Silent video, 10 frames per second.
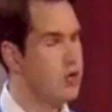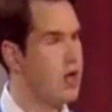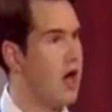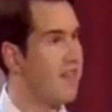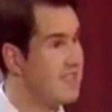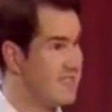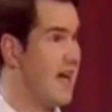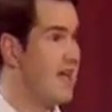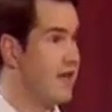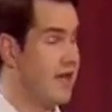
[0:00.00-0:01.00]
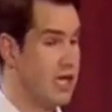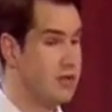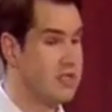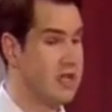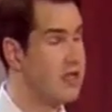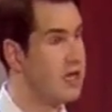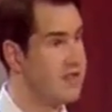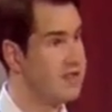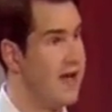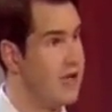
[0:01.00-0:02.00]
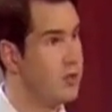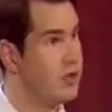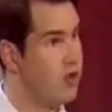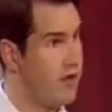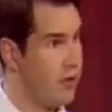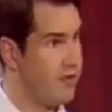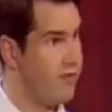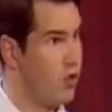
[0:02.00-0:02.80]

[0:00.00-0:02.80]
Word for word: a new car, they say that it loses a third of its value when you drive it off